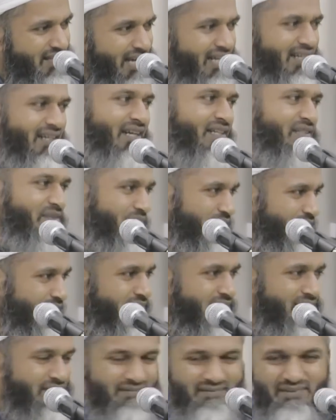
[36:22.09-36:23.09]
I'd like
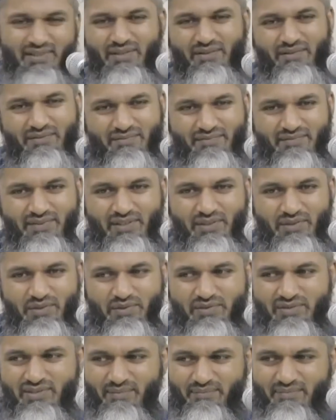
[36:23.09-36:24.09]
to, you know, feed
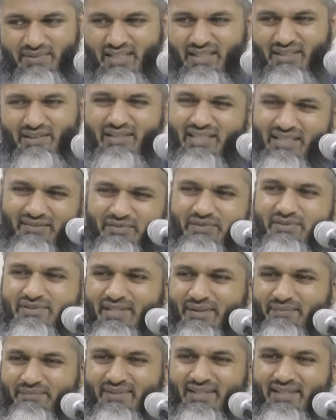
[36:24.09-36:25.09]
you something or give you
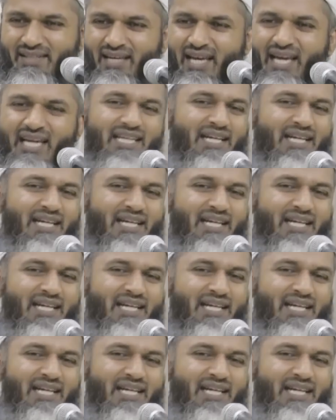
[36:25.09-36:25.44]
something.